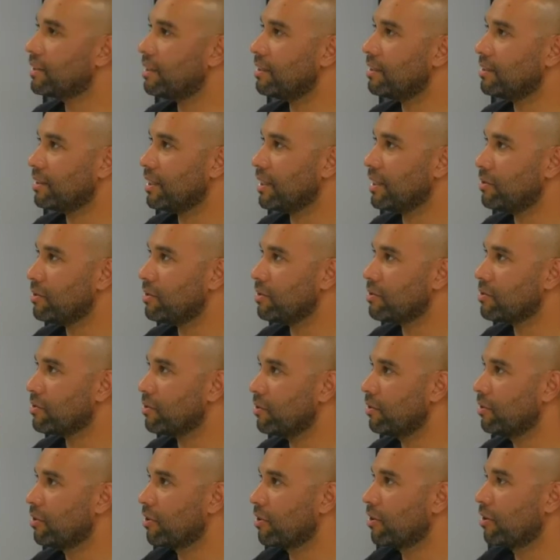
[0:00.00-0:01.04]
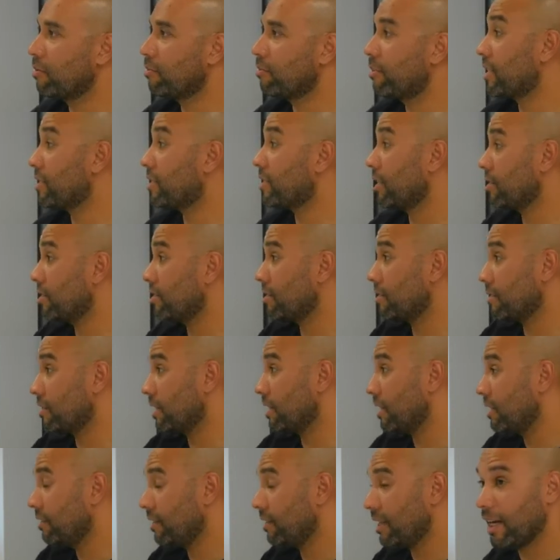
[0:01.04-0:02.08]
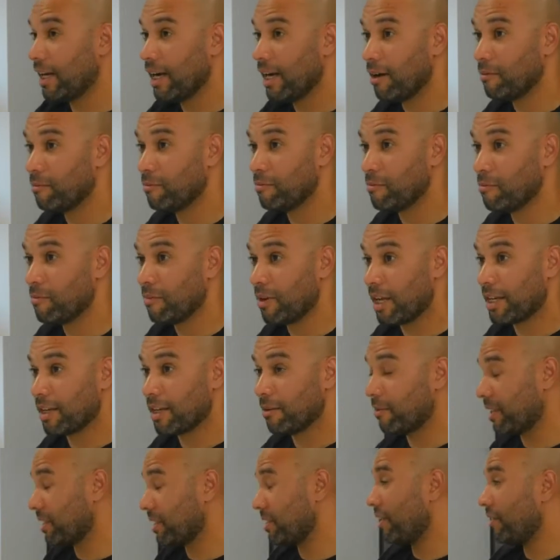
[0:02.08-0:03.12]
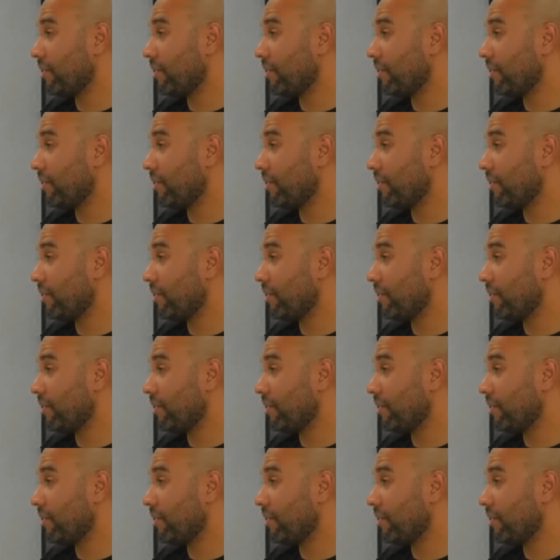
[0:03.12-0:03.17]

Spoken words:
Gareth's stolen all the best answers there. Because